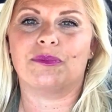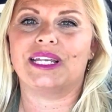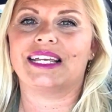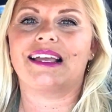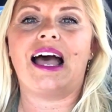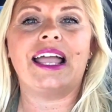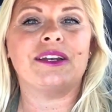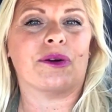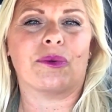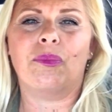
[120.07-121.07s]
being
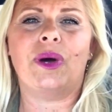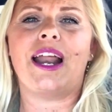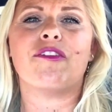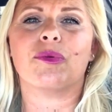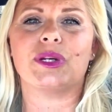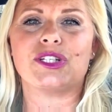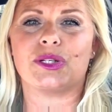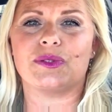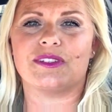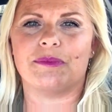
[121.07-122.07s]
kind or whatever we
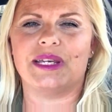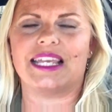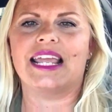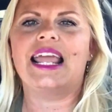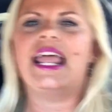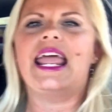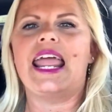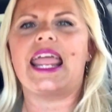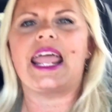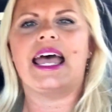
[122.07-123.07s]
choose to be
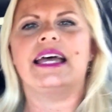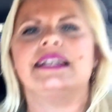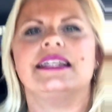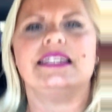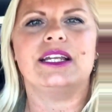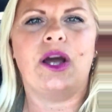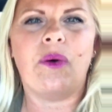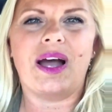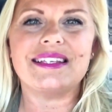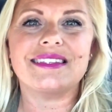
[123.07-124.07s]
and you
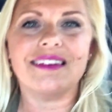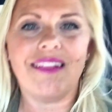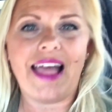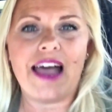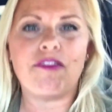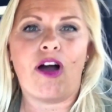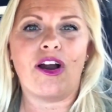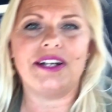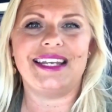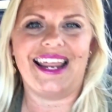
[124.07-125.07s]
know I still have
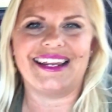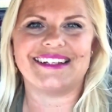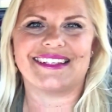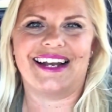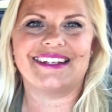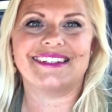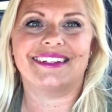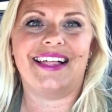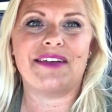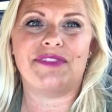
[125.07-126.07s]
hard days and I
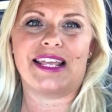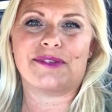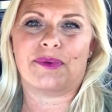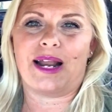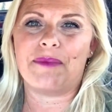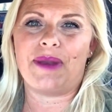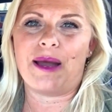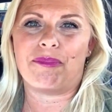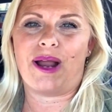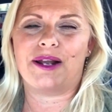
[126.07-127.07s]
still have days when I'm
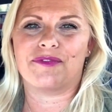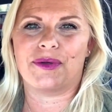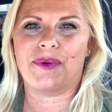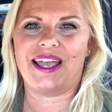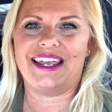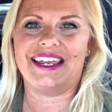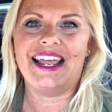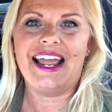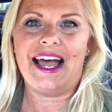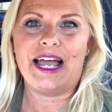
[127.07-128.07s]
not proud of the way
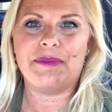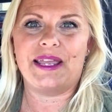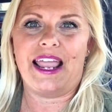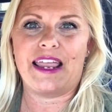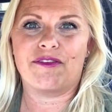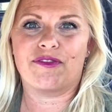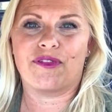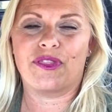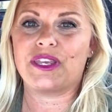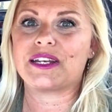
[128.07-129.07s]
I behave
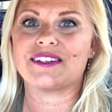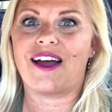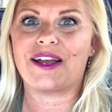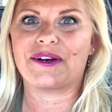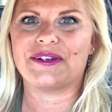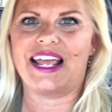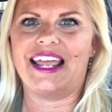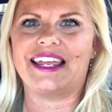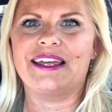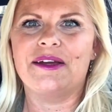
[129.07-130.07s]
for the entire day